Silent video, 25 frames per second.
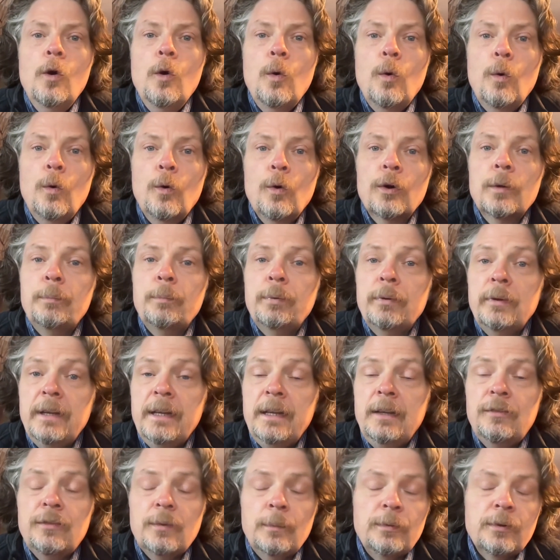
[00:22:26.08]
Or
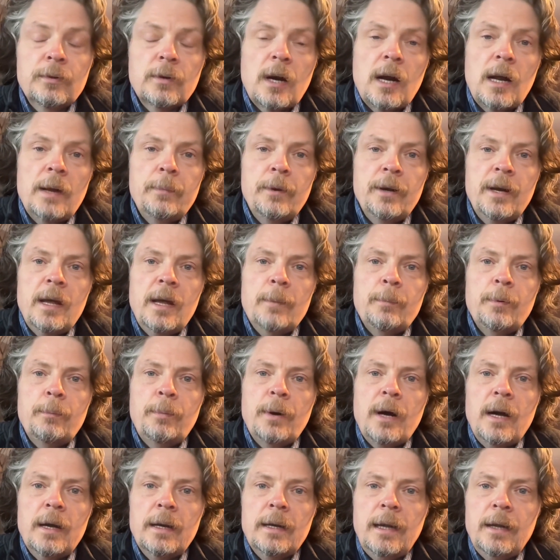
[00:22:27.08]
please subscribe on Apple
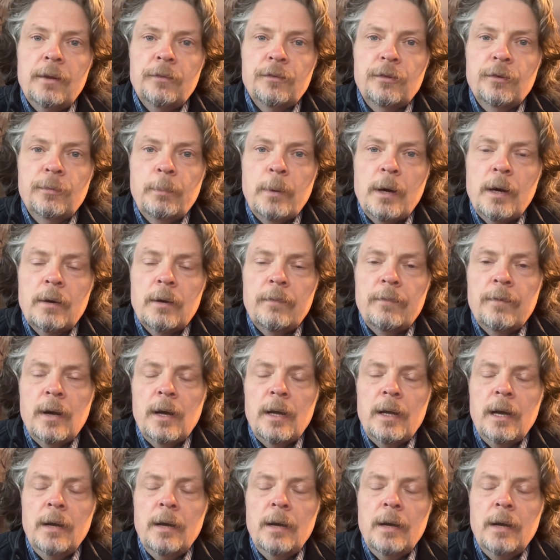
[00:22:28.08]
Podcasts or Spotify.